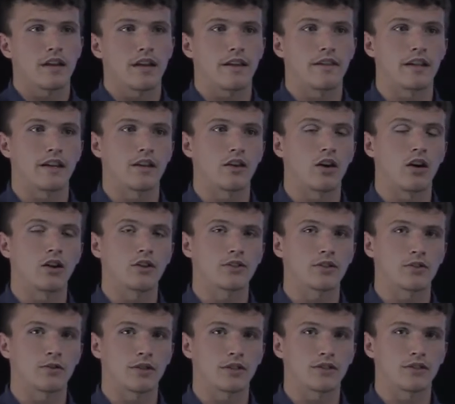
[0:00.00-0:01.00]
And then he
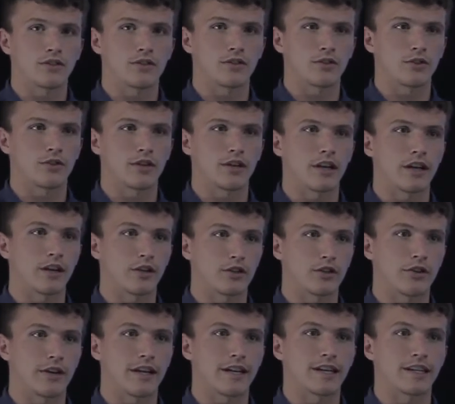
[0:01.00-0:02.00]
also instituted or
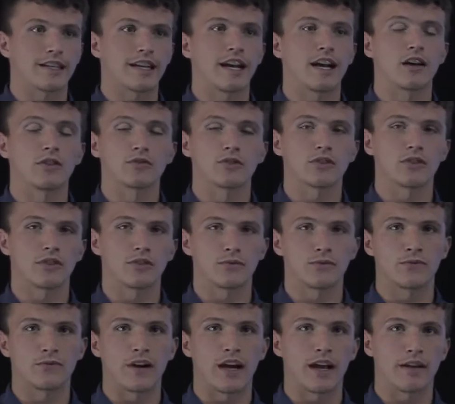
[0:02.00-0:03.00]
created a council of
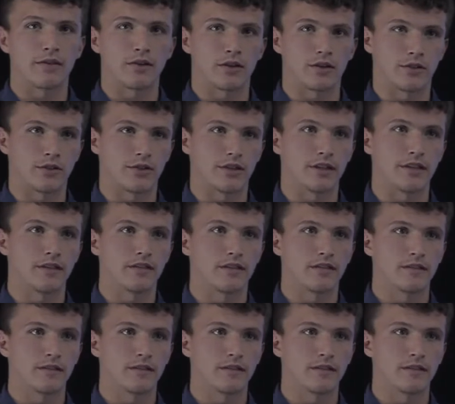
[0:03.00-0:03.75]
500.